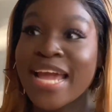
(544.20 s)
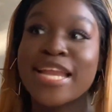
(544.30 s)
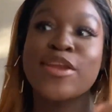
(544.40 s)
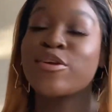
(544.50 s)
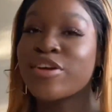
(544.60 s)

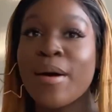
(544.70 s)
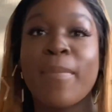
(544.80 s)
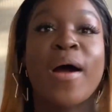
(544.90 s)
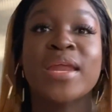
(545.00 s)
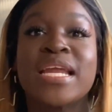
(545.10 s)
learn
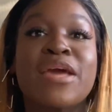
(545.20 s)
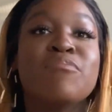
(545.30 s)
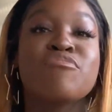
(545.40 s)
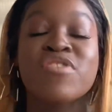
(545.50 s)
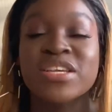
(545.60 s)
about it.
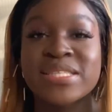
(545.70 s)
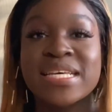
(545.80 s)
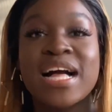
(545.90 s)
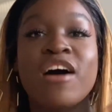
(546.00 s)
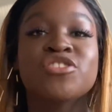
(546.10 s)
Embrace the
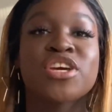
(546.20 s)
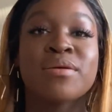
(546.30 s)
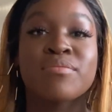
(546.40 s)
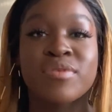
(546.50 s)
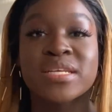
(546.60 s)
culture.
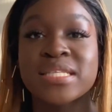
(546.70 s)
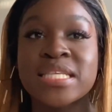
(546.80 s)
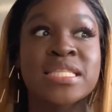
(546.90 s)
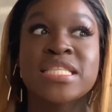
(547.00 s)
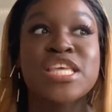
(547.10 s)
Embrace
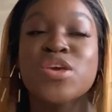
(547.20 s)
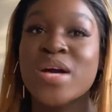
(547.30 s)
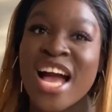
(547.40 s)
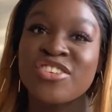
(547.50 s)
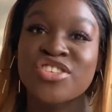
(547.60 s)
the new
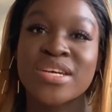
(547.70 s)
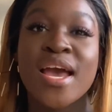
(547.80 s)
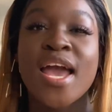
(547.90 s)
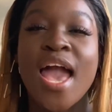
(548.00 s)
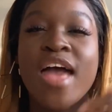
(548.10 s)
country.
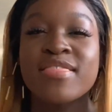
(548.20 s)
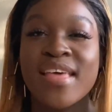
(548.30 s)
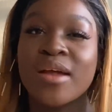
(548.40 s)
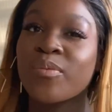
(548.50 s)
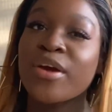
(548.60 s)
And
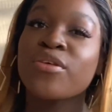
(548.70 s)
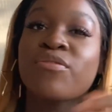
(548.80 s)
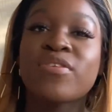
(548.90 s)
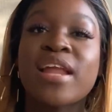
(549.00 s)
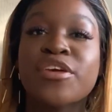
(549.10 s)
that way you
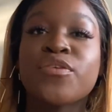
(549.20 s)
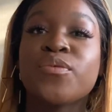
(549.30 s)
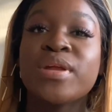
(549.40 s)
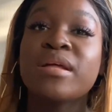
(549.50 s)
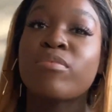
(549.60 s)
feel like you're
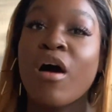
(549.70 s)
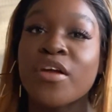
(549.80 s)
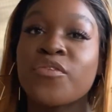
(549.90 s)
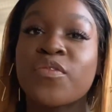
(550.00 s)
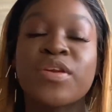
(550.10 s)
really
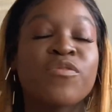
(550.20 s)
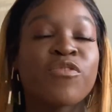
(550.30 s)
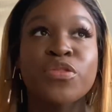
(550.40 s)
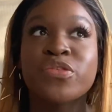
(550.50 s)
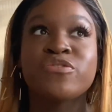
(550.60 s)
part of it.
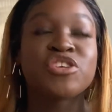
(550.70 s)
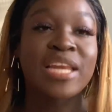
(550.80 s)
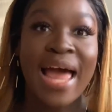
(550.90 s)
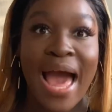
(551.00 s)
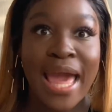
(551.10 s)
4th of
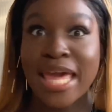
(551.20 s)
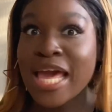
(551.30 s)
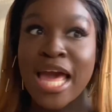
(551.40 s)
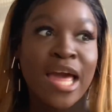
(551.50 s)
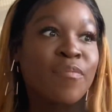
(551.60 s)
July,
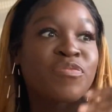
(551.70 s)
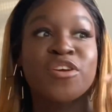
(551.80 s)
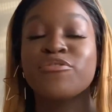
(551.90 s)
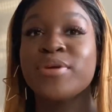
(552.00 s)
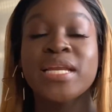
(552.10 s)

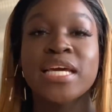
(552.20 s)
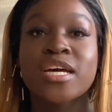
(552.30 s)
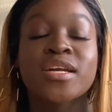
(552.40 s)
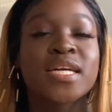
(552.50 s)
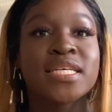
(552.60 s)
they're really
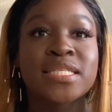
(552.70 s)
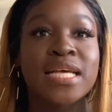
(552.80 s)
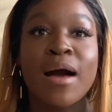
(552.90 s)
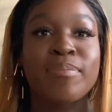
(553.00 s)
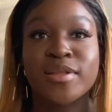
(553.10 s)
crazy
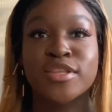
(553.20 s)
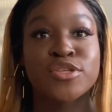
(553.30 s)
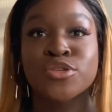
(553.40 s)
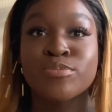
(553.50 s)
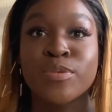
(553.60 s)
about the
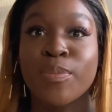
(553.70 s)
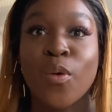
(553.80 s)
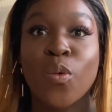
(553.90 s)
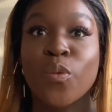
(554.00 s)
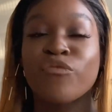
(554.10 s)
Super
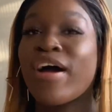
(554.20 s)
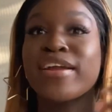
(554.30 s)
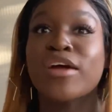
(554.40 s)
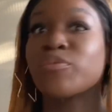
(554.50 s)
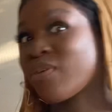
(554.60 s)
Bowl.
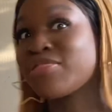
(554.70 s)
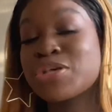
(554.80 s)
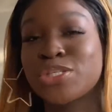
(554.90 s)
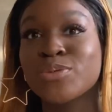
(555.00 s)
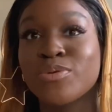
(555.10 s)
Find out what the
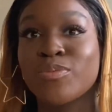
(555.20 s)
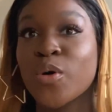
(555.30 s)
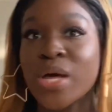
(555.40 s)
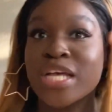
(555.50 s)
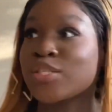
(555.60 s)
Super Bowl
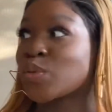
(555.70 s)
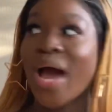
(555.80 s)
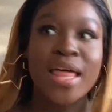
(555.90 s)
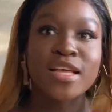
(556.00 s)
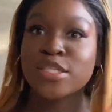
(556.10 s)
is,
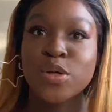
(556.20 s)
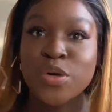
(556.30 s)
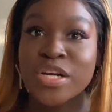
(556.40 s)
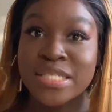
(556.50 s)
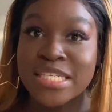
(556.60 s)
why they're so
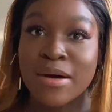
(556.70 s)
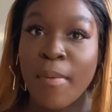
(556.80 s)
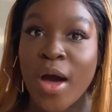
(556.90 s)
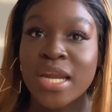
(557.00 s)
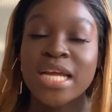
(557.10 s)
crazy
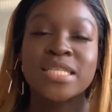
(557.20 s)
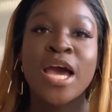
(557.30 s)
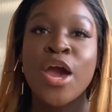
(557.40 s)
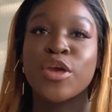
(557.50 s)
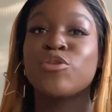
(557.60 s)
about it.
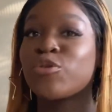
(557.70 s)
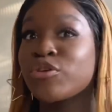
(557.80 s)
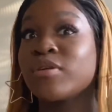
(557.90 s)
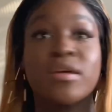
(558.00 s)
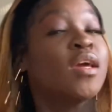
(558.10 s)
It
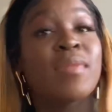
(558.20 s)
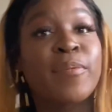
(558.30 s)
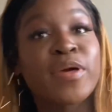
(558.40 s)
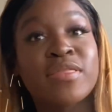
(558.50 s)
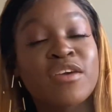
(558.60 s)
might
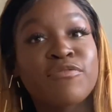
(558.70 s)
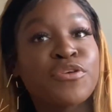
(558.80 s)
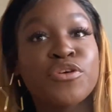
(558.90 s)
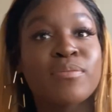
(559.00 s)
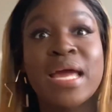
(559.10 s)
be a thing for
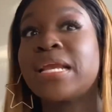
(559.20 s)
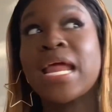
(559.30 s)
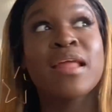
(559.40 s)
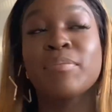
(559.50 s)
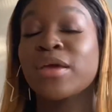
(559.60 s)
you. You might
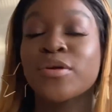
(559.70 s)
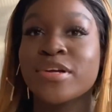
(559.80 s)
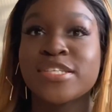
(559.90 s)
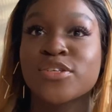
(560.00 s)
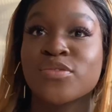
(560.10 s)
end up being
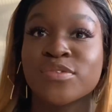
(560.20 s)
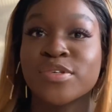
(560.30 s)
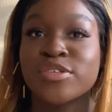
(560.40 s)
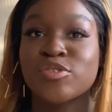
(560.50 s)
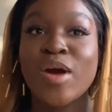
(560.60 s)
crazy over
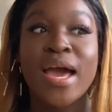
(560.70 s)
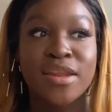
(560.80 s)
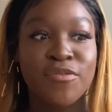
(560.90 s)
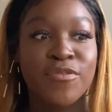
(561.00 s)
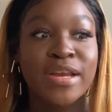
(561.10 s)
it. I had
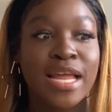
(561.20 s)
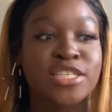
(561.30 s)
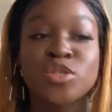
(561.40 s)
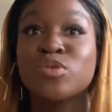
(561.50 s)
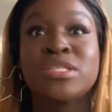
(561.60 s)
a friend, like,
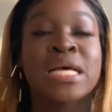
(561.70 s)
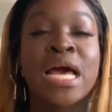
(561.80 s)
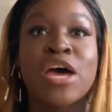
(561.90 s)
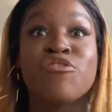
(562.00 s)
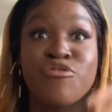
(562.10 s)
she was
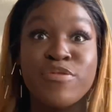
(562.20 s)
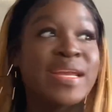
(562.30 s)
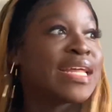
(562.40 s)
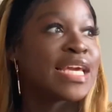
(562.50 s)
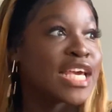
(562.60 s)

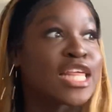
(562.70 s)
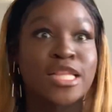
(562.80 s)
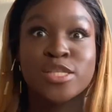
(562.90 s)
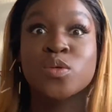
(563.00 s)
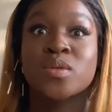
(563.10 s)
really
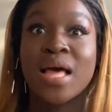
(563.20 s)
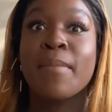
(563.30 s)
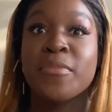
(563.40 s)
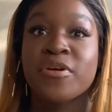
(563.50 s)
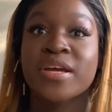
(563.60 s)
into the
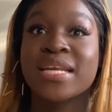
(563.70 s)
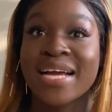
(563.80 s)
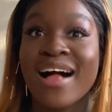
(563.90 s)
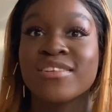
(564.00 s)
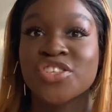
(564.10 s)
American
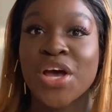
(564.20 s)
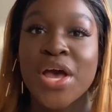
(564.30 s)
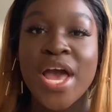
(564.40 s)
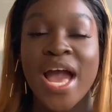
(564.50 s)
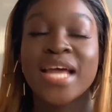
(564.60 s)
culture,
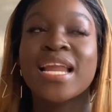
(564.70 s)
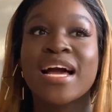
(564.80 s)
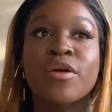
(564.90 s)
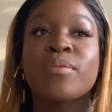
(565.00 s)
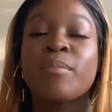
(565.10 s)
and like
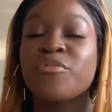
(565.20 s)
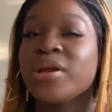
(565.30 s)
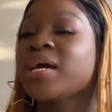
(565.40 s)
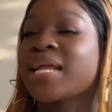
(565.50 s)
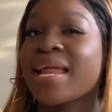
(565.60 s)
I'm
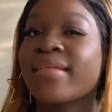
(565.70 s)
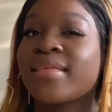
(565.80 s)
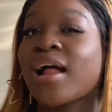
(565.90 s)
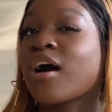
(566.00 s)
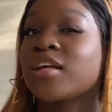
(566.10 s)
really glad
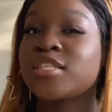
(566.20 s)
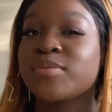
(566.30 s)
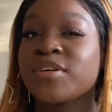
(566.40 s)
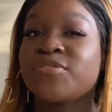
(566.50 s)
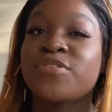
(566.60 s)
that I got to
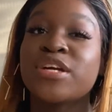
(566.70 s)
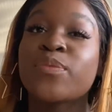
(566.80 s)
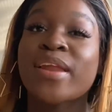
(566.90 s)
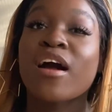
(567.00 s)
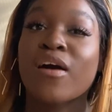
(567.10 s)
be a friend
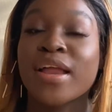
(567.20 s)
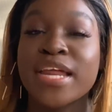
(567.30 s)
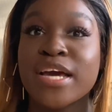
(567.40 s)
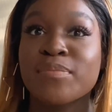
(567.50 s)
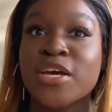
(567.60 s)
when I got
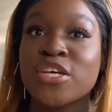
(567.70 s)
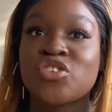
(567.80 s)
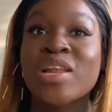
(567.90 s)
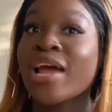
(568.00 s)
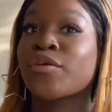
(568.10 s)
here, because
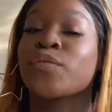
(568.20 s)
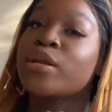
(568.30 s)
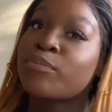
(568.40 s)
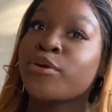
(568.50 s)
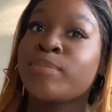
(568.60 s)
she like really
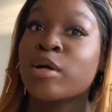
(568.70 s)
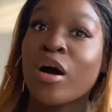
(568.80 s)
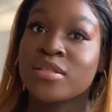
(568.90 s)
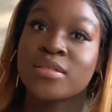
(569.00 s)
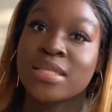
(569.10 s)
put me
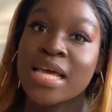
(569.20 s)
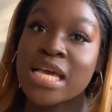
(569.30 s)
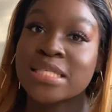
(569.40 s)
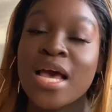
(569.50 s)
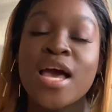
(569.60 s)
onto
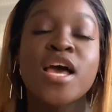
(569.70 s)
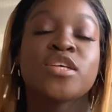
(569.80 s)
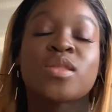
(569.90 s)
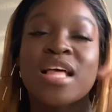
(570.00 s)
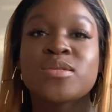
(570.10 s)
things.
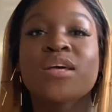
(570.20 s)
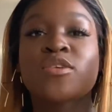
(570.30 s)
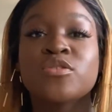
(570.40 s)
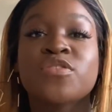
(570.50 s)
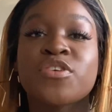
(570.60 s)
So that's why it's
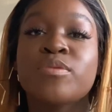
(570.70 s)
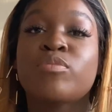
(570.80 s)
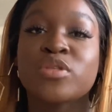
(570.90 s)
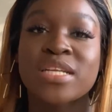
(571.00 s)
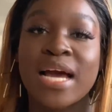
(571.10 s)
also very
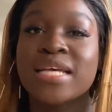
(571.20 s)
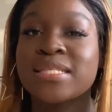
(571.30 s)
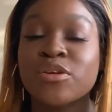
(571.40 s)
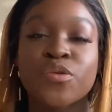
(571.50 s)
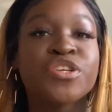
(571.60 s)
important, like I
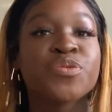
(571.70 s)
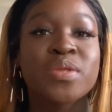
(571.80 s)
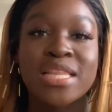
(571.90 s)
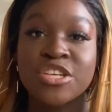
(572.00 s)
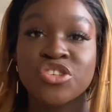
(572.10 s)
said already,
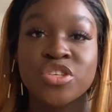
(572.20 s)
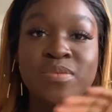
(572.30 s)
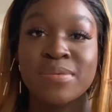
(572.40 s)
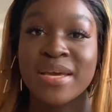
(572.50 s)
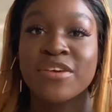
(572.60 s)
with relationships
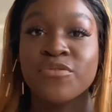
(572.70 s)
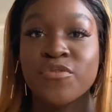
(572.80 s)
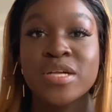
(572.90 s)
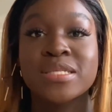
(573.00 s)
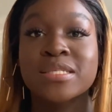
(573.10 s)
and making
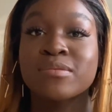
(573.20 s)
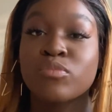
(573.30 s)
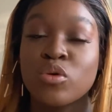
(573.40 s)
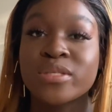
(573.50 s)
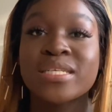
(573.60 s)
friends, it's
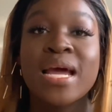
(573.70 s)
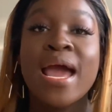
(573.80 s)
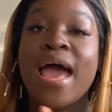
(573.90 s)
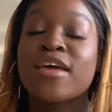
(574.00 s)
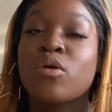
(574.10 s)
important.
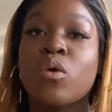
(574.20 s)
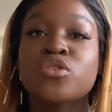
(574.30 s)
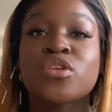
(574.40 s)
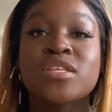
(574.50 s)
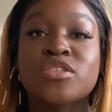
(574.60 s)
And
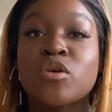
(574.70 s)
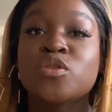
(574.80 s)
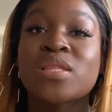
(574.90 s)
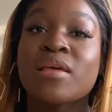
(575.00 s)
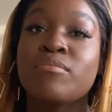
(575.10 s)
also this goes
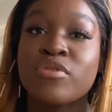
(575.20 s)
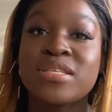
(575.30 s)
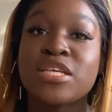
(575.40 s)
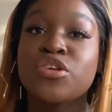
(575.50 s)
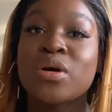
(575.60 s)
with
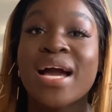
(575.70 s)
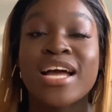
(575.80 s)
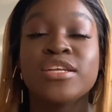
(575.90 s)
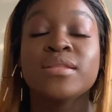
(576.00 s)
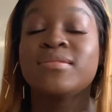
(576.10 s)
embracing
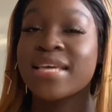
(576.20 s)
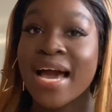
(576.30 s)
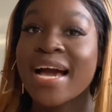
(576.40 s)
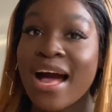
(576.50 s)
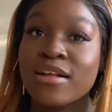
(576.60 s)

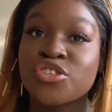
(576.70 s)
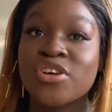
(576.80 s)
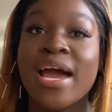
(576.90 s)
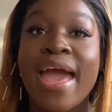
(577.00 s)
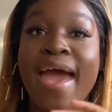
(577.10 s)
their
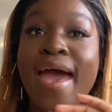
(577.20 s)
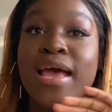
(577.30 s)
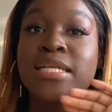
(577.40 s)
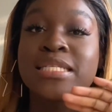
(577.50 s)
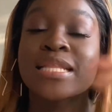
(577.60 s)
culture
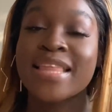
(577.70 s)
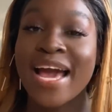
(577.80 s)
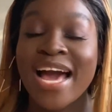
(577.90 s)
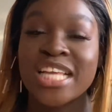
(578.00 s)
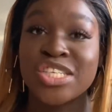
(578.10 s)
and their
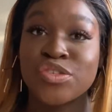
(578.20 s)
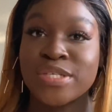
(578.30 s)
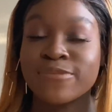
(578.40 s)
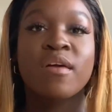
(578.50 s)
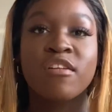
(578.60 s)

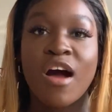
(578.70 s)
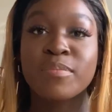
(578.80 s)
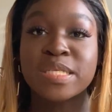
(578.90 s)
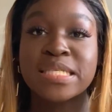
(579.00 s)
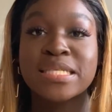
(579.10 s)
country.
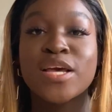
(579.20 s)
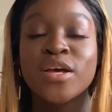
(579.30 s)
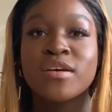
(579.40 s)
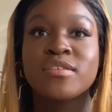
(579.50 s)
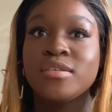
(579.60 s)
Hobbies.
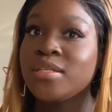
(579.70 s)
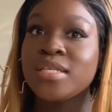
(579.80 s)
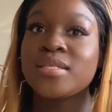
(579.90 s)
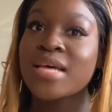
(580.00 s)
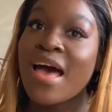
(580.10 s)
You
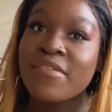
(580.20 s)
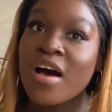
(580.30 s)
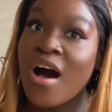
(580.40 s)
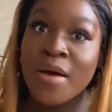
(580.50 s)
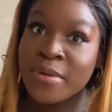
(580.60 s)
need to have a
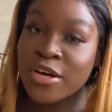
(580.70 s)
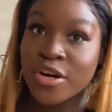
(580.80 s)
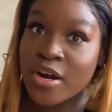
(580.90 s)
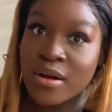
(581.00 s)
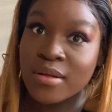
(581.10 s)
hobby,
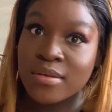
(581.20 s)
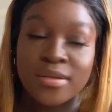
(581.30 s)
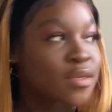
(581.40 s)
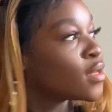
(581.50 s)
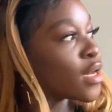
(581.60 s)
girl,
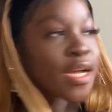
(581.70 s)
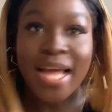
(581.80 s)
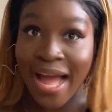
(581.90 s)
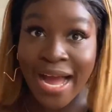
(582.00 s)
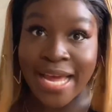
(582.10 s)

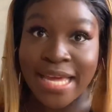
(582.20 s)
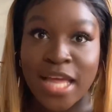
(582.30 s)
guy.